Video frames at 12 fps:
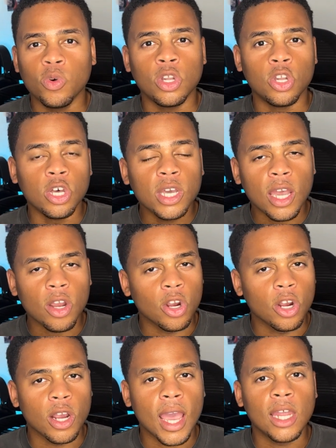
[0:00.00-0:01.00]
look at
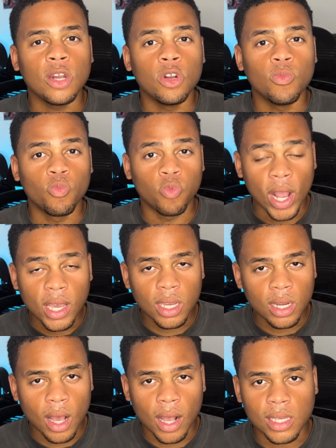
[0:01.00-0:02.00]
her and
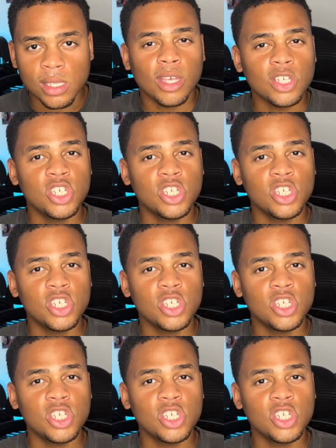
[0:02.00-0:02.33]
recognize that